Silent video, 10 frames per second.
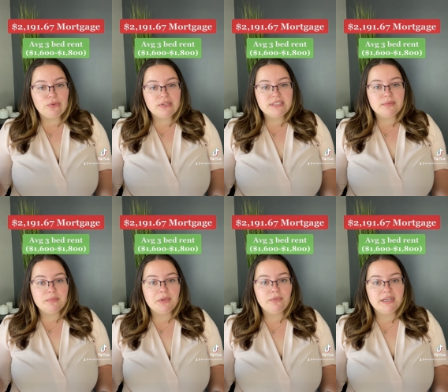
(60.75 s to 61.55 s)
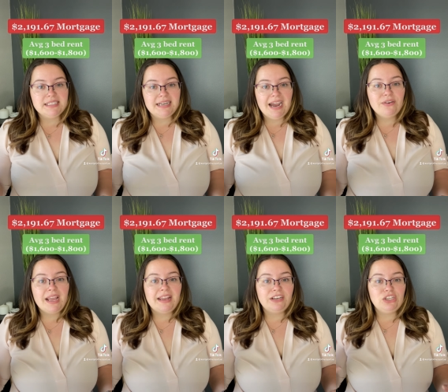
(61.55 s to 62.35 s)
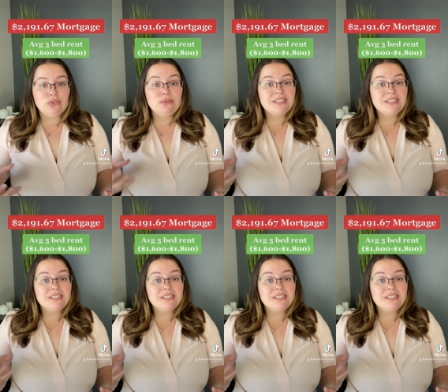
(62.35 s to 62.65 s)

units that will be rented out and use